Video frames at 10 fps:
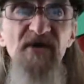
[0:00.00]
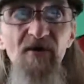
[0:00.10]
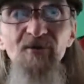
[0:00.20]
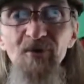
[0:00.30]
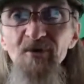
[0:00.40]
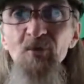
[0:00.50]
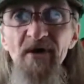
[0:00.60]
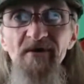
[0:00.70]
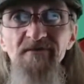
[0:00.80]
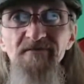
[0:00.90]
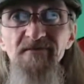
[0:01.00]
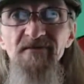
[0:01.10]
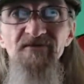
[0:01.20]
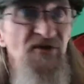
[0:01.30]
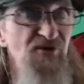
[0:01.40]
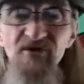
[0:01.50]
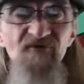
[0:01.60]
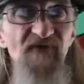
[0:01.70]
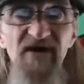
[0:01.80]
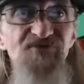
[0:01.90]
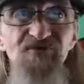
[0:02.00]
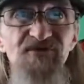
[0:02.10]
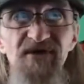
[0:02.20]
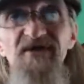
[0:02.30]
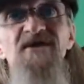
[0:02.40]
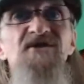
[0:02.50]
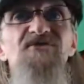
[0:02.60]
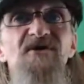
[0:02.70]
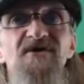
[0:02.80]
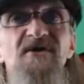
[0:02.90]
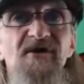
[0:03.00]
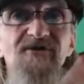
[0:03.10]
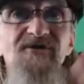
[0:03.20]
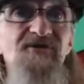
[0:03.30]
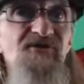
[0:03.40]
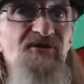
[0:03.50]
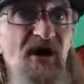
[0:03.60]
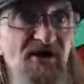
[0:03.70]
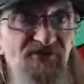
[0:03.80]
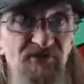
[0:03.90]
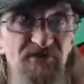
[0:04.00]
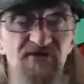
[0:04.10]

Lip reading: how it would have went. They couldn't have answered to anything. Nothing.